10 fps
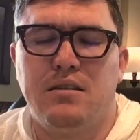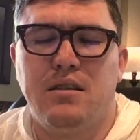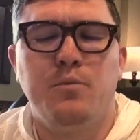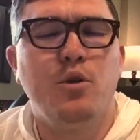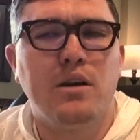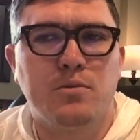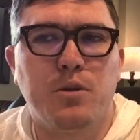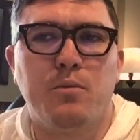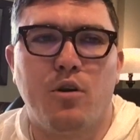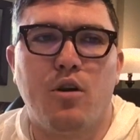W.S.
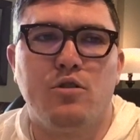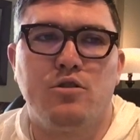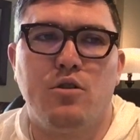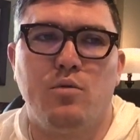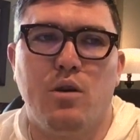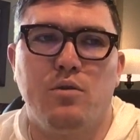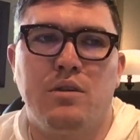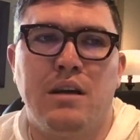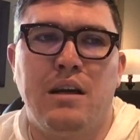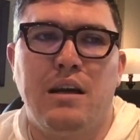Plumer also wrote,
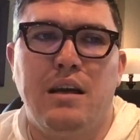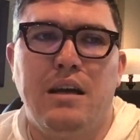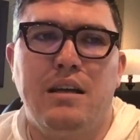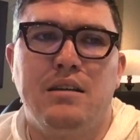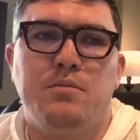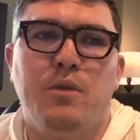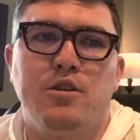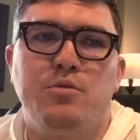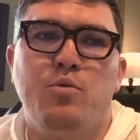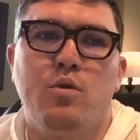It is
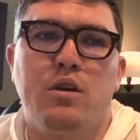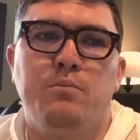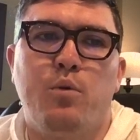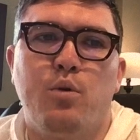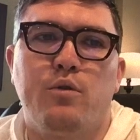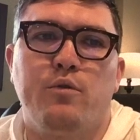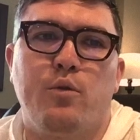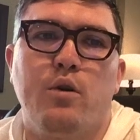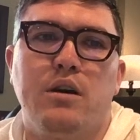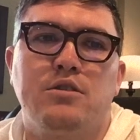much more important
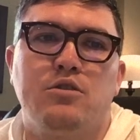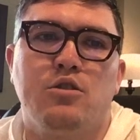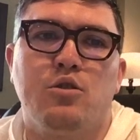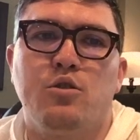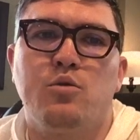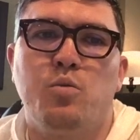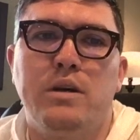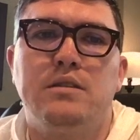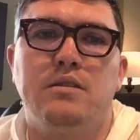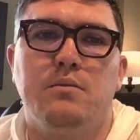for us to learn
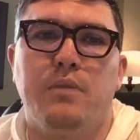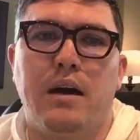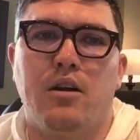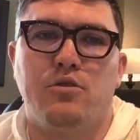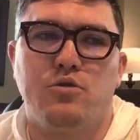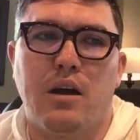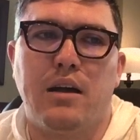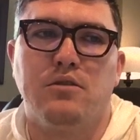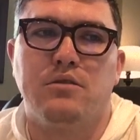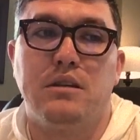wisdom by our
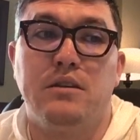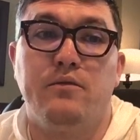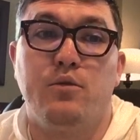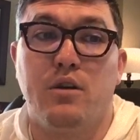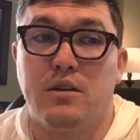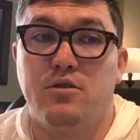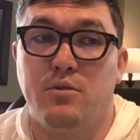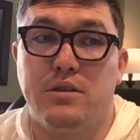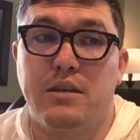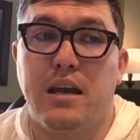trials than for us
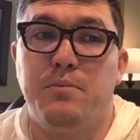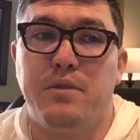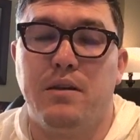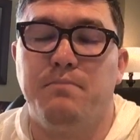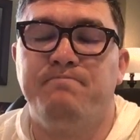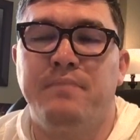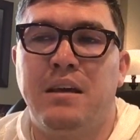to escape them.